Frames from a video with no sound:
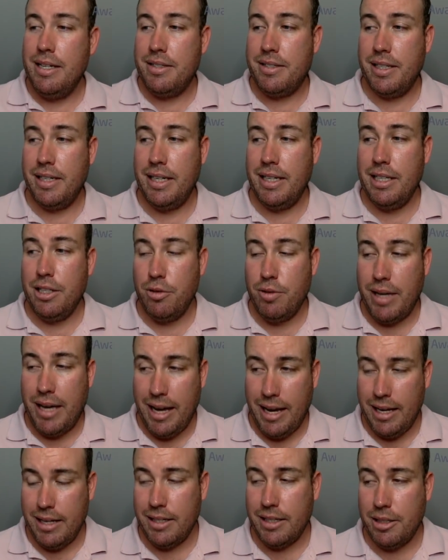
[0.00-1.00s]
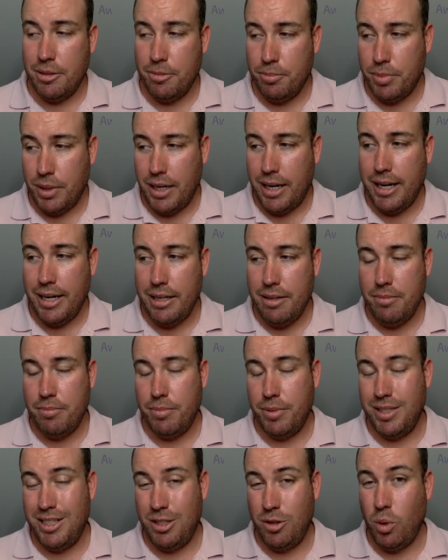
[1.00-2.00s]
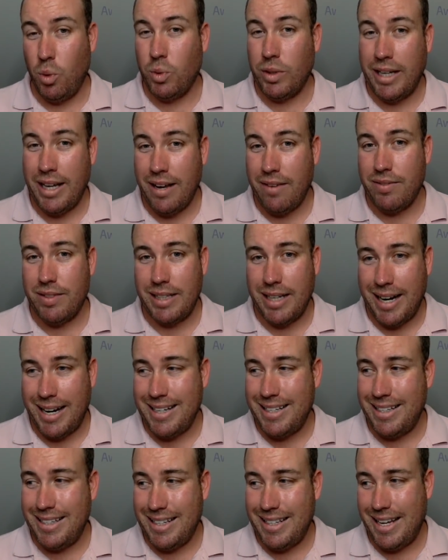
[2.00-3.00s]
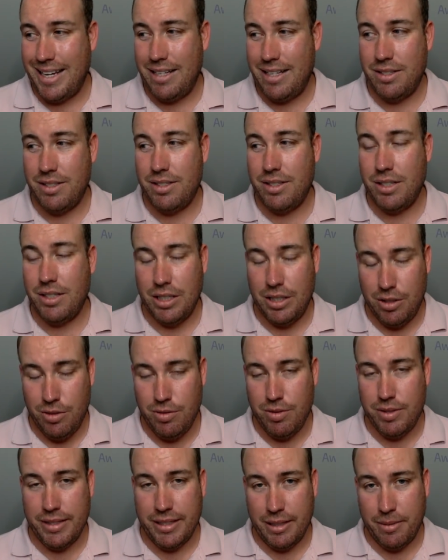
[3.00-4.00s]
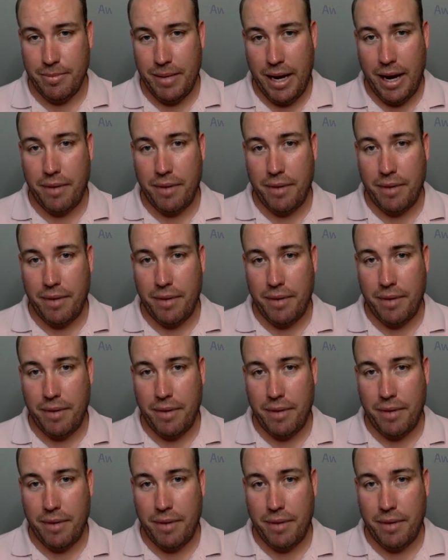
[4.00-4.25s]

Citi, you can combine, but you only have 90 days to use them